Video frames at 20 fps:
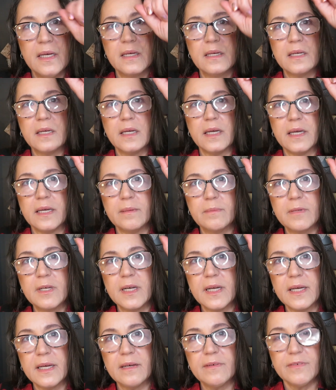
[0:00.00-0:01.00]
Okay, I'm
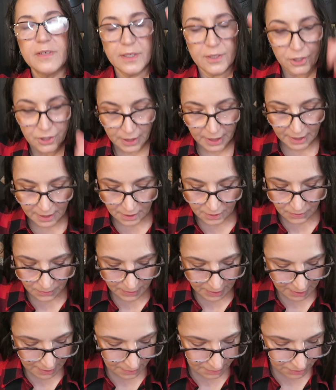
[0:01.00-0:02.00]
gonna have to try and do
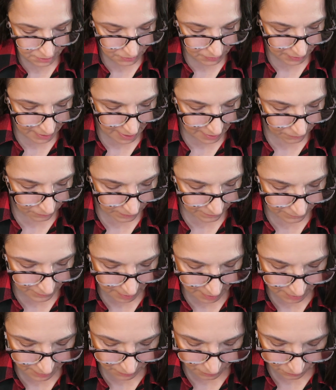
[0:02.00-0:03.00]
it here. So now we've
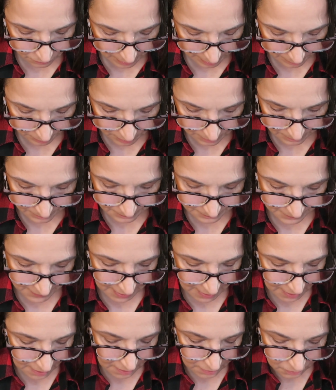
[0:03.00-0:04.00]
got the Rebel.
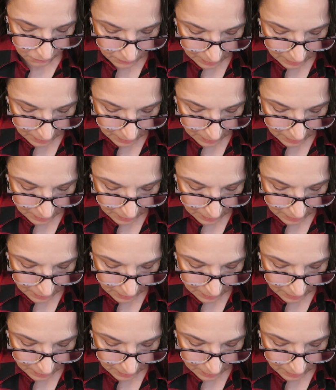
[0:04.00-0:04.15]
The